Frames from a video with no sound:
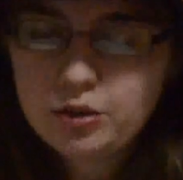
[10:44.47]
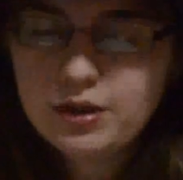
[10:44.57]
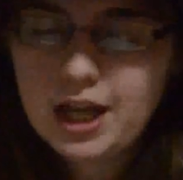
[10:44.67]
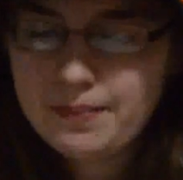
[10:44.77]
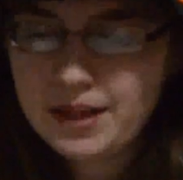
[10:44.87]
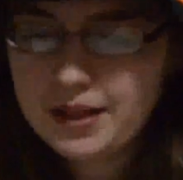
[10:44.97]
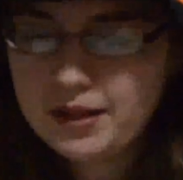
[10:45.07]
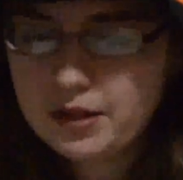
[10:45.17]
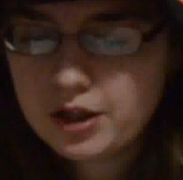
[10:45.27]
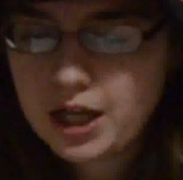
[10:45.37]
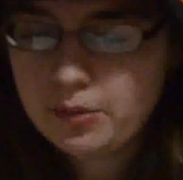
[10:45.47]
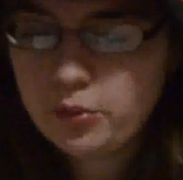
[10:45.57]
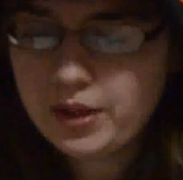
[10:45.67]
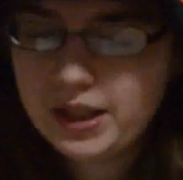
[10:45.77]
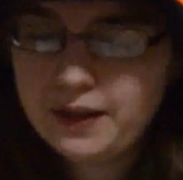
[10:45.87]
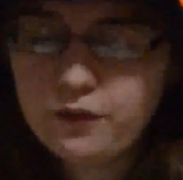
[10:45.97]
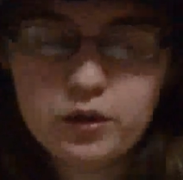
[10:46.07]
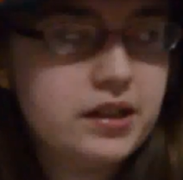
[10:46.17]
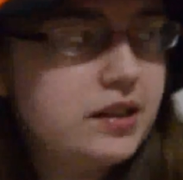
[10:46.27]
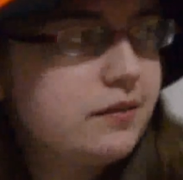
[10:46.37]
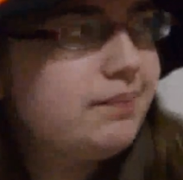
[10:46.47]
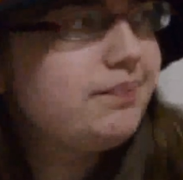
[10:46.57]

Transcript: you let me in," came the wheedling voice.